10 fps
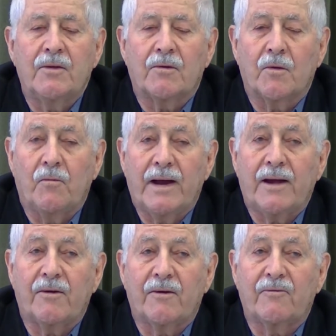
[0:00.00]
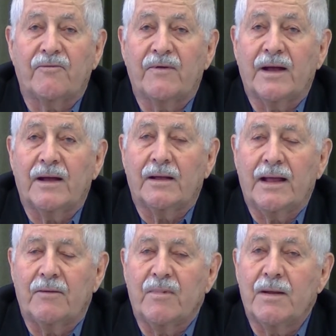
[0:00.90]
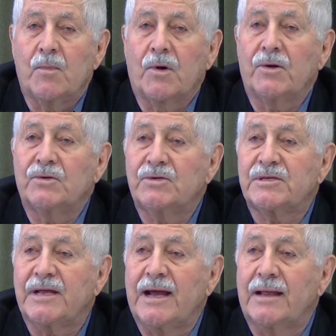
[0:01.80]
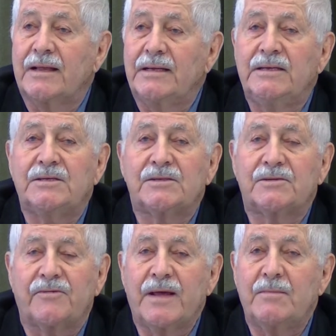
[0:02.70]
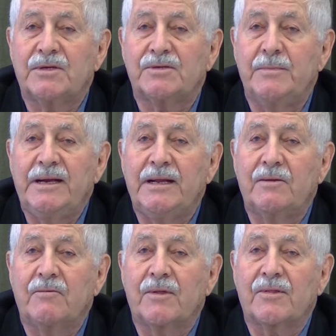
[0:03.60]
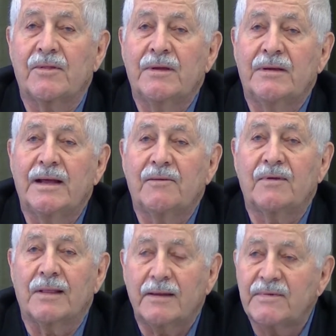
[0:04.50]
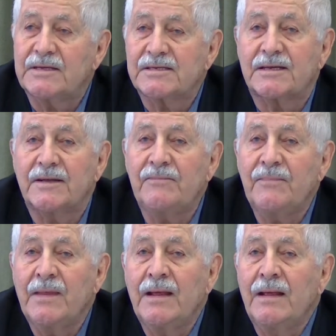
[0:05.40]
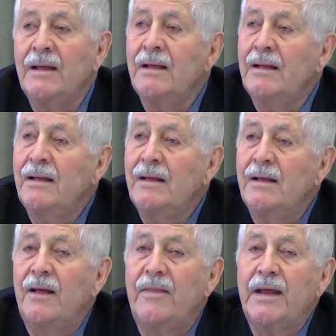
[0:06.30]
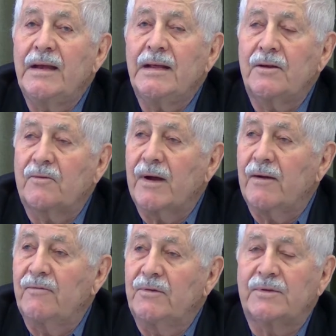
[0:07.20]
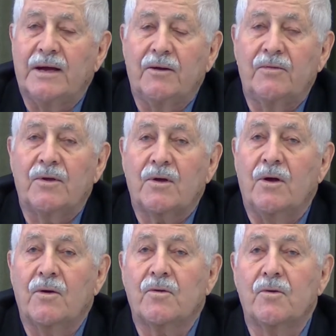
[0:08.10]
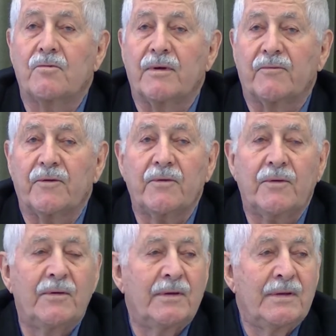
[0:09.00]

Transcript: You're aware of uh, Henry Morton Stanley's famous meeting with David Livingstone and then he traveled down the Congo River